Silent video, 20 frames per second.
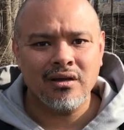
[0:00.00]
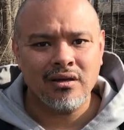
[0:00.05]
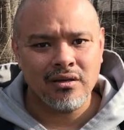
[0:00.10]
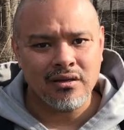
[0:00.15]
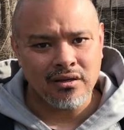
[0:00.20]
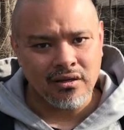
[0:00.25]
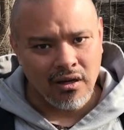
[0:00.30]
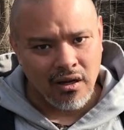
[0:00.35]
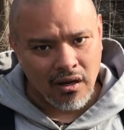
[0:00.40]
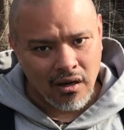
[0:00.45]

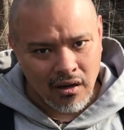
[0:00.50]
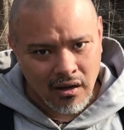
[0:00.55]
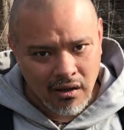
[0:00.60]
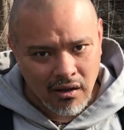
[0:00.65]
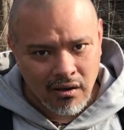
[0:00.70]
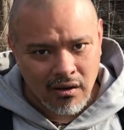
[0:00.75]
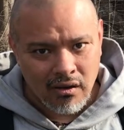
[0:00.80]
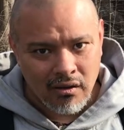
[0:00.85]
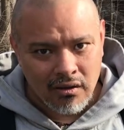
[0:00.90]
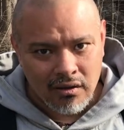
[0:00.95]

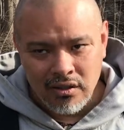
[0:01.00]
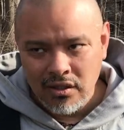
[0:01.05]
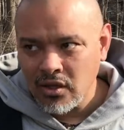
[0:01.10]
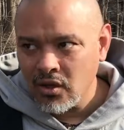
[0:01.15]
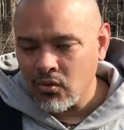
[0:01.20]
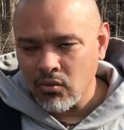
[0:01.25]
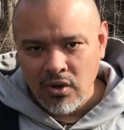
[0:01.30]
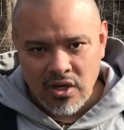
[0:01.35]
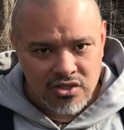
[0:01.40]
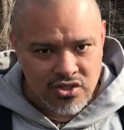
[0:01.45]
Girl,
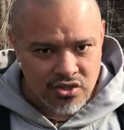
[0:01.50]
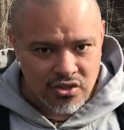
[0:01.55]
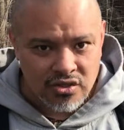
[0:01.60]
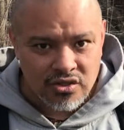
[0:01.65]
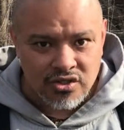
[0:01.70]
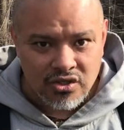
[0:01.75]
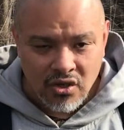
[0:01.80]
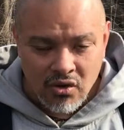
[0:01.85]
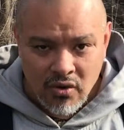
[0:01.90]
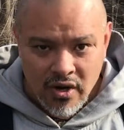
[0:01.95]
what you
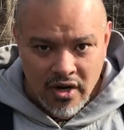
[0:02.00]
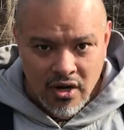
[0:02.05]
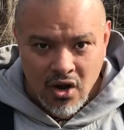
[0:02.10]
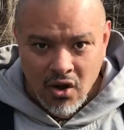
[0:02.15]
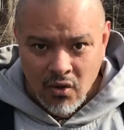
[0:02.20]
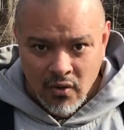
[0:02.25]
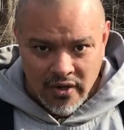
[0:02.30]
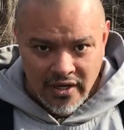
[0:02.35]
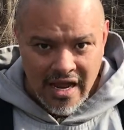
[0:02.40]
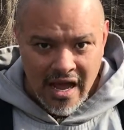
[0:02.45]
doing
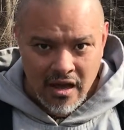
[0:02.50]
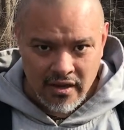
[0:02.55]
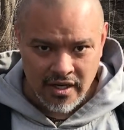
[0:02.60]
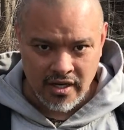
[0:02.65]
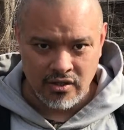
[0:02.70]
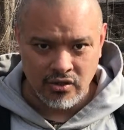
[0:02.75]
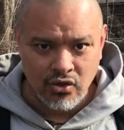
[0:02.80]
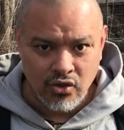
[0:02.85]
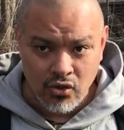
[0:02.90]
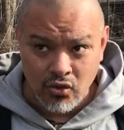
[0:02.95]
going out at
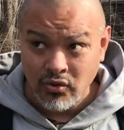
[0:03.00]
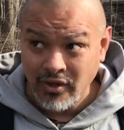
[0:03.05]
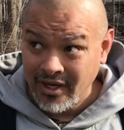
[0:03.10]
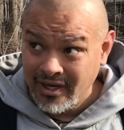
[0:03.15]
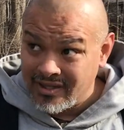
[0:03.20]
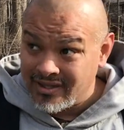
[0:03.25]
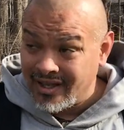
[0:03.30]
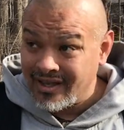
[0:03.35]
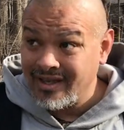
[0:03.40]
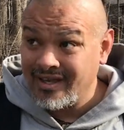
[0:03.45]
noon? In
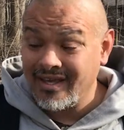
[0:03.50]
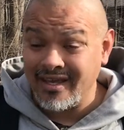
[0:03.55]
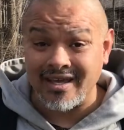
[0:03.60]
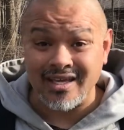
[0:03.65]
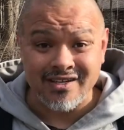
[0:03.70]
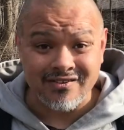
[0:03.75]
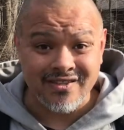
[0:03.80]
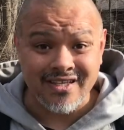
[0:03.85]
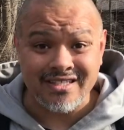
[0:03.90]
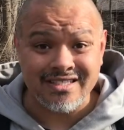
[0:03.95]
the heat
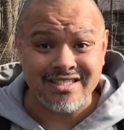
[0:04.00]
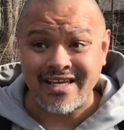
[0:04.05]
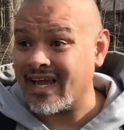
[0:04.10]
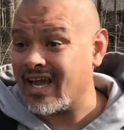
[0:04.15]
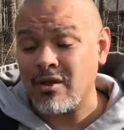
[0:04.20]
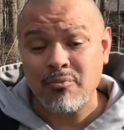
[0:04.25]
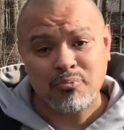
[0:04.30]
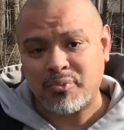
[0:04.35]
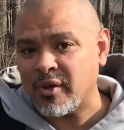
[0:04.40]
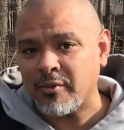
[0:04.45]
of the day,
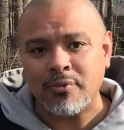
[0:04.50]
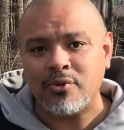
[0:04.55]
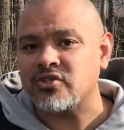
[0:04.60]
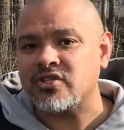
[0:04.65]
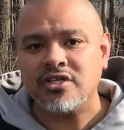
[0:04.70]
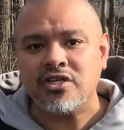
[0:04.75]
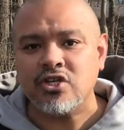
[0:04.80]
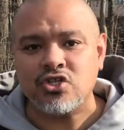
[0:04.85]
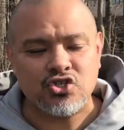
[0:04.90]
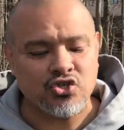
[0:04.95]
people
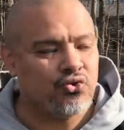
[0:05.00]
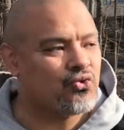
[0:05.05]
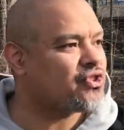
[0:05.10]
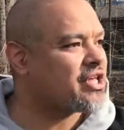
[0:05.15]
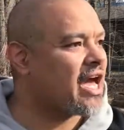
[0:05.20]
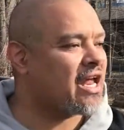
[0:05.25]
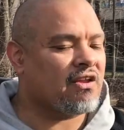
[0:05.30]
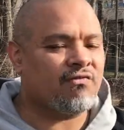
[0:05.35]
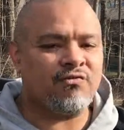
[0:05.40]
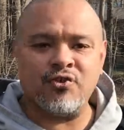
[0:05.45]
didn't do
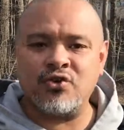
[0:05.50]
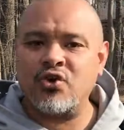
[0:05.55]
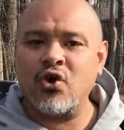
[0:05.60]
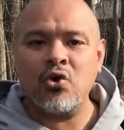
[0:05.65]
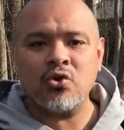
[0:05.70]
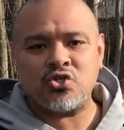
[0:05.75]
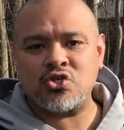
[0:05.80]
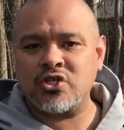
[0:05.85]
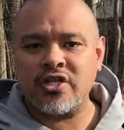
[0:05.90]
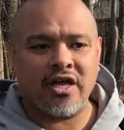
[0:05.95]
that. If you go
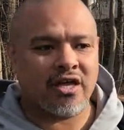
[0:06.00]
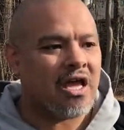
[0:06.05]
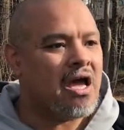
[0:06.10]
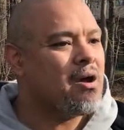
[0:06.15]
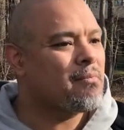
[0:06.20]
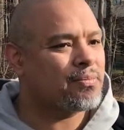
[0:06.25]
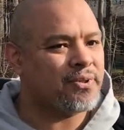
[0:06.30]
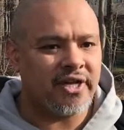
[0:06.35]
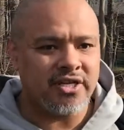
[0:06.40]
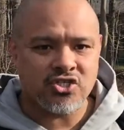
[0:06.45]
to like
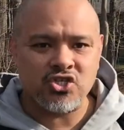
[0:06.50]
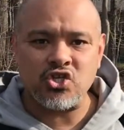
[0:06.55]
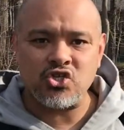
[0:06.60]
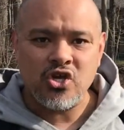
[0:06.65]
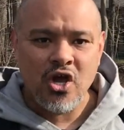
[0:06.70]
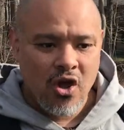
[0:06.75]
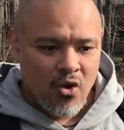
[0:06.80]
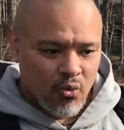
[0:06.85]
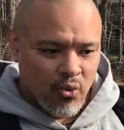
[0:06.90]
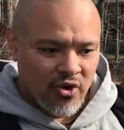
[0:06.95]
places
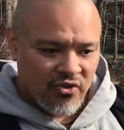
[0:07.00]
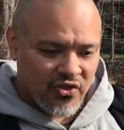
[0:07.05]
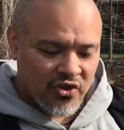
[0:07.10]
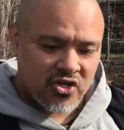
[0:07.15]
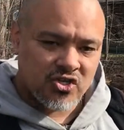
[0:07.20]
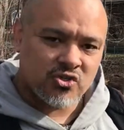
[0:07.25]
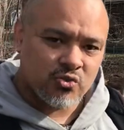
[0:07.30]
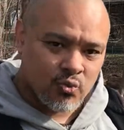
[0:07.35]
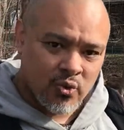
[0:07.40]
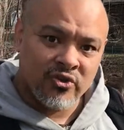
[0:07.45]
where
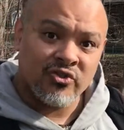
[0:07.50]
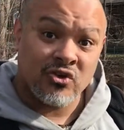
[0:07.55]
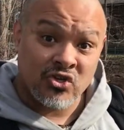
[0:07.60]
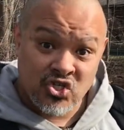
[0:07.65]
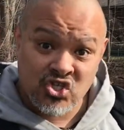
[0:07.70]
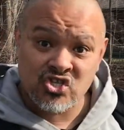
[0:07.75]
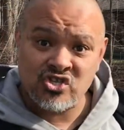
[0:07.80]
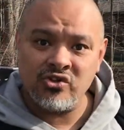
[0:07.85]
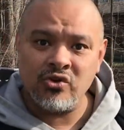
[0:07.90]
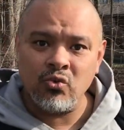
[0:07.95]
there's
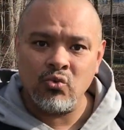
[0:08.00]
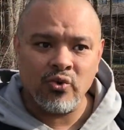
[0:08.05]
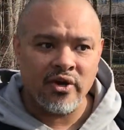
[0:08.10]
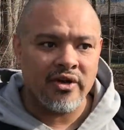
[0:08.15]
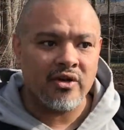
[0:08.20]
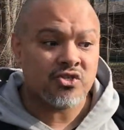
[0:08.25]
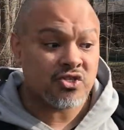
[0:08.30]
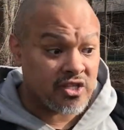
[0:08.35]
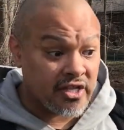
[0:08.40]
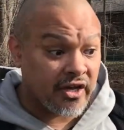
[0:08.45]
still
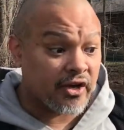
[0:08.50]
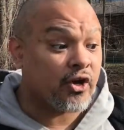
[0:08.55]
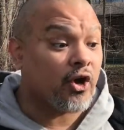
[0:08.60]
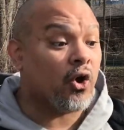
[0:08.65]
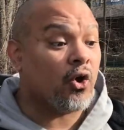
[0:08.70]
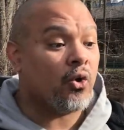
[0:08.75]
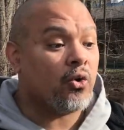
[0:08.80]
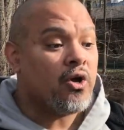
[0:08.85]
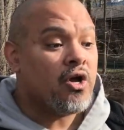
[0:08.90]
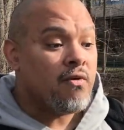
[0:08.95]
wells, they
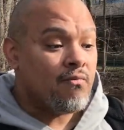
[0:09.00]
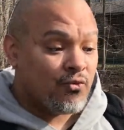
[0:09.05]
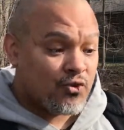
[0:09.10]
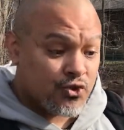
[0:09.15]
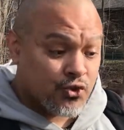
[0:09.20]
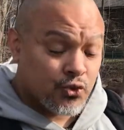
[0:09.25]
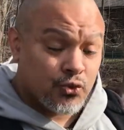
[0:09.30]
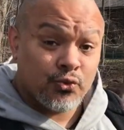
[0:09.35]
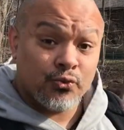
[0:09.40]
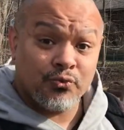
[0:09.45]
go
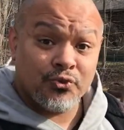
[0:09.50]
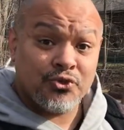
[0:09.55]
to